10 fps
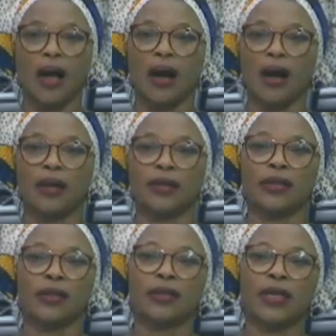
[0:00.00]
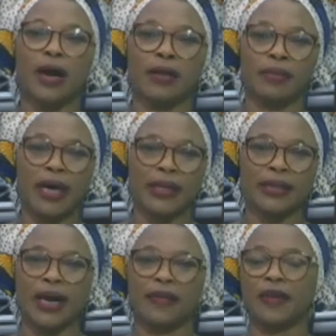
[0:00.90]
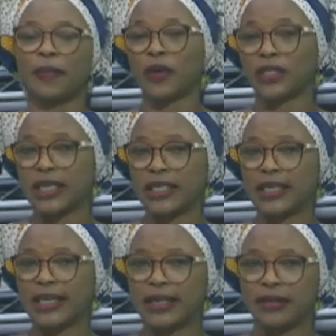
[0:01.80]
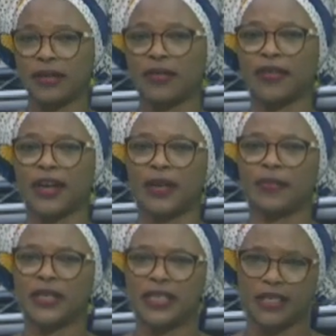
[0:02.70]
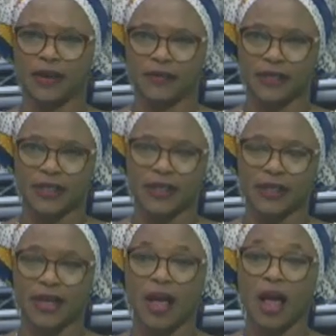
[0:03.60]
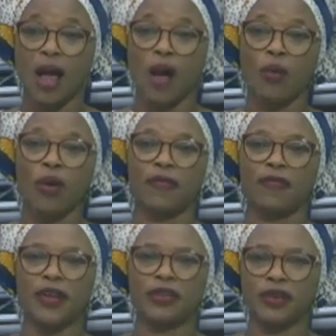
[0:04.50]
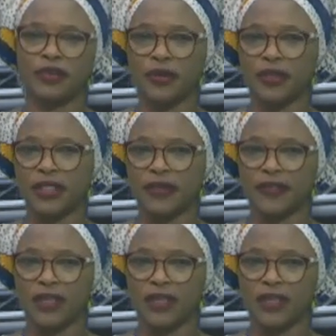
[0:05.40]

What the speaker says: Unknown gunmen have reportedly killed three police officers, one Federal Road Safety